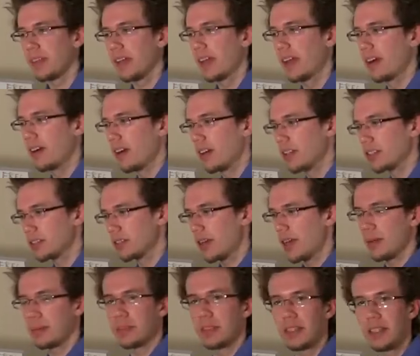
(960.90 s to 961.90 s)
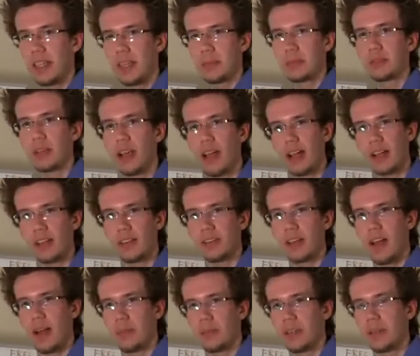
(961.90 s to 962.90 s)
And it also helps you keep track of
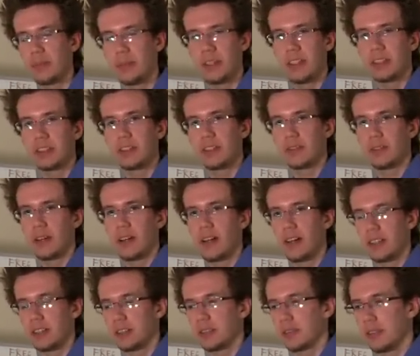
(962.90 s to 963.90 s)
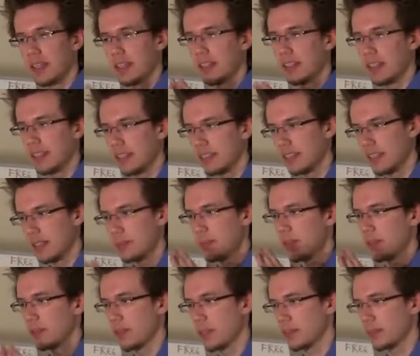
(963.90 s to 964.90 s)
how many beats you've gone so that things can
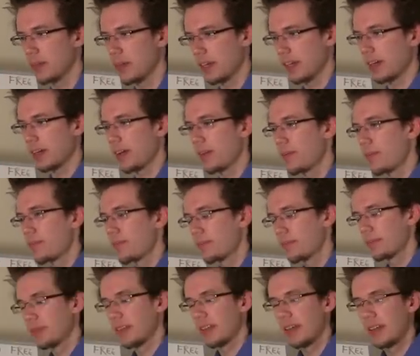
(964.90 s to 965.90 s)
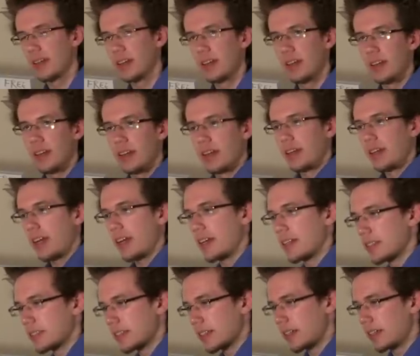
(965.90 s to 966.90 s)
be rhythmic.
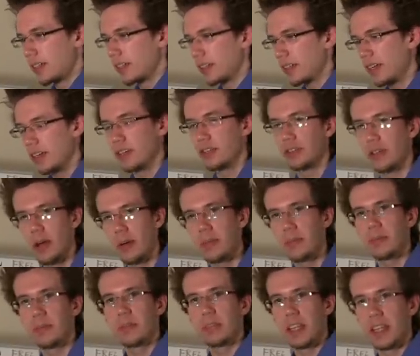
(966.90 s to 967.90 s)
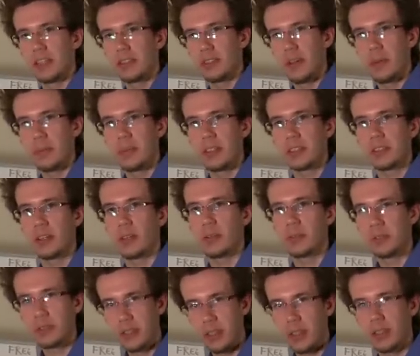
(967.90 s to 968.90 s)
Because you'll hear drum beats go
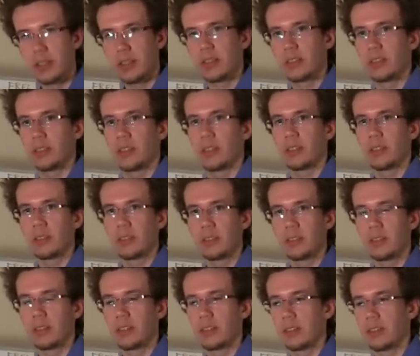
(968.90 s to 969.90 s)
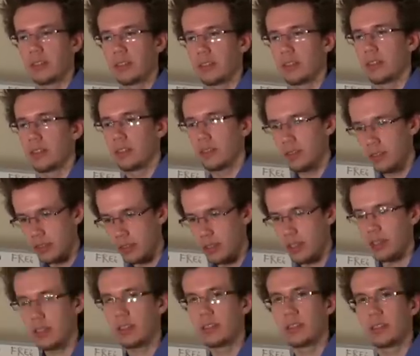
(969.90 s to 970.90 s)
dun dun dun dun
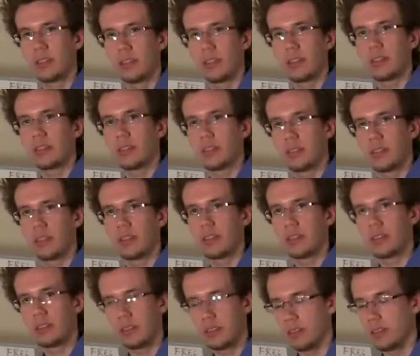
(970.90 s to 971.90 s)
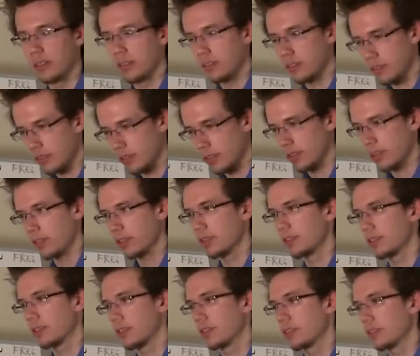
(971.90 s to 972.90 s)
dun dun dun dun dun
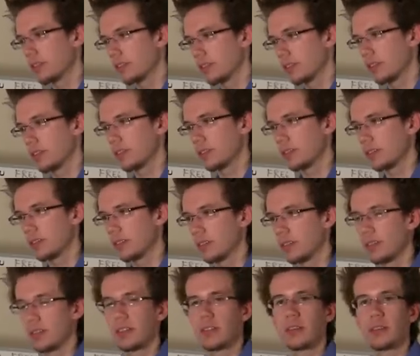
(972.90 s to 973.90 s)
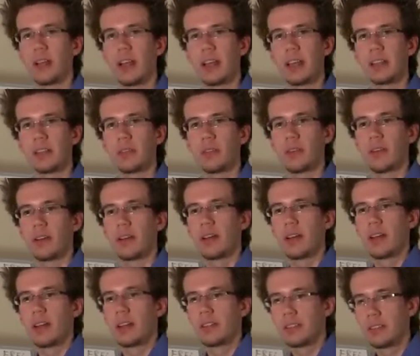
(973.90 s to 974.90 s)
dun dun dun, right? Or
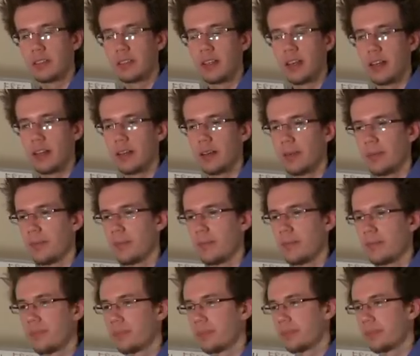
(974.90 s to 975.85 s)
dun